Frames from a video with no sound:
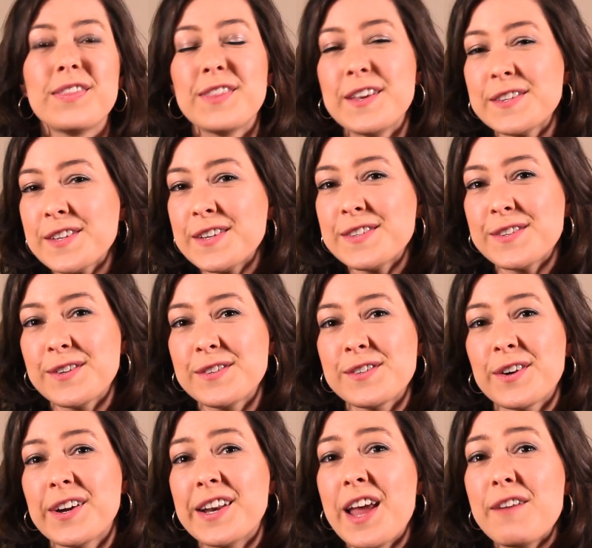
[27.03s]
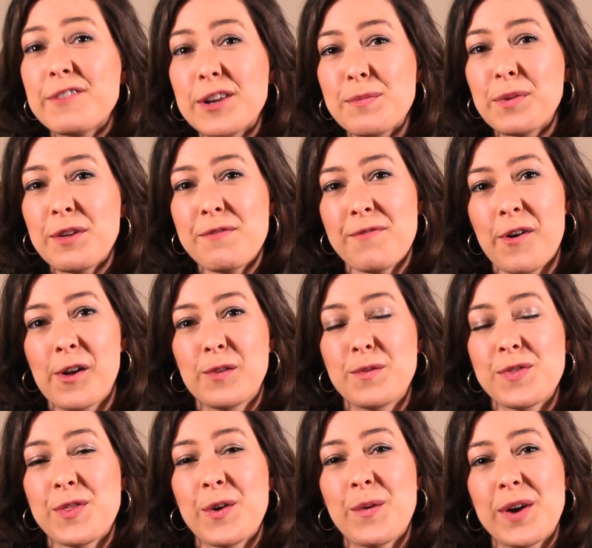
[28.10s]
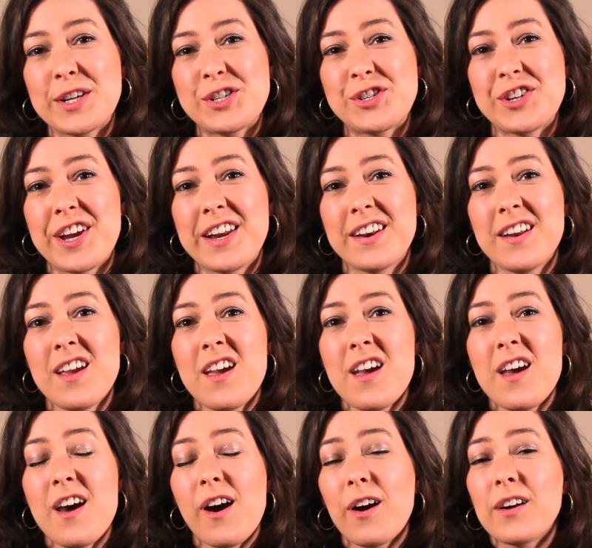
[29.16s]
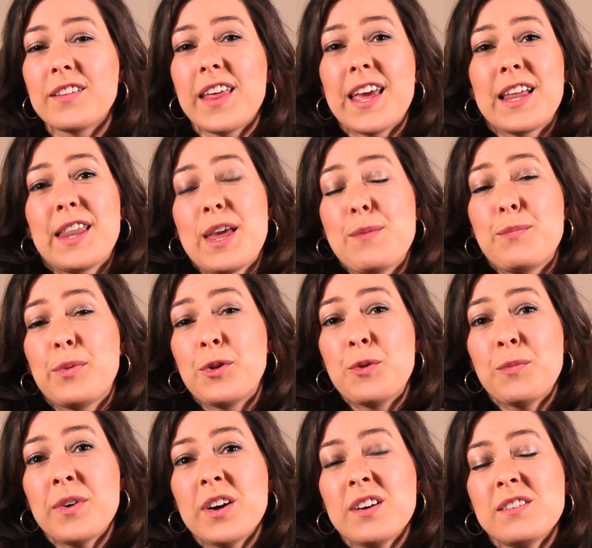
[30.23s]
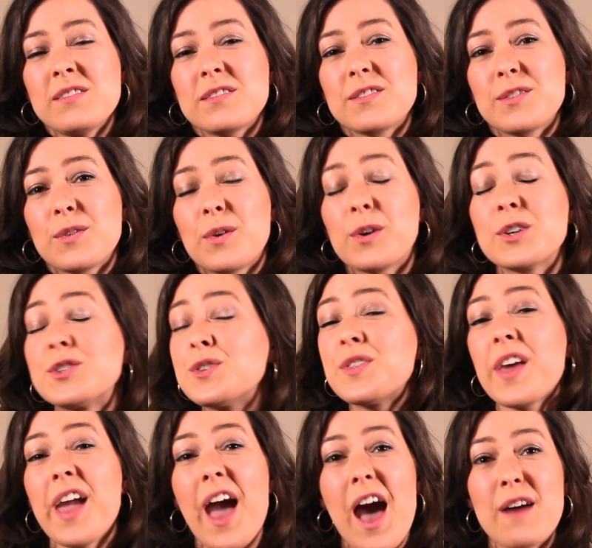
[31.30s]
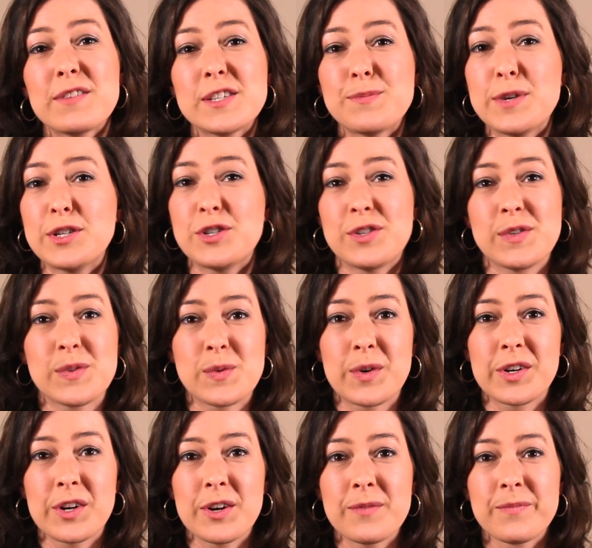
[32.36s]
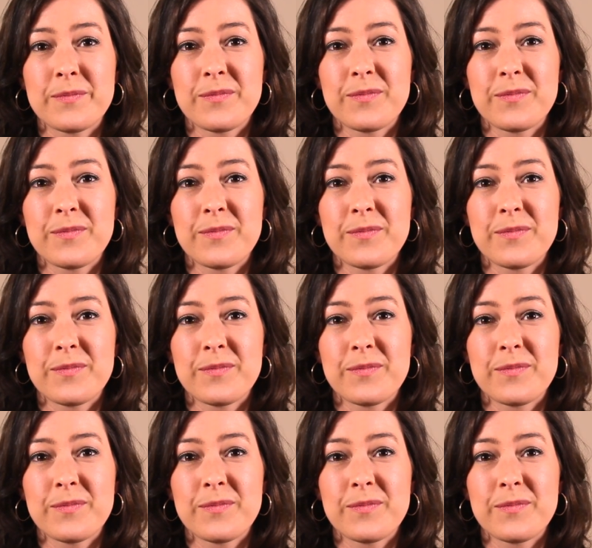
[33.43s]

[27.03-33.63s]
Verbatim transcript: These concerns are inevitably followed with the question, are they a late bloomer or do they have a speech disorder?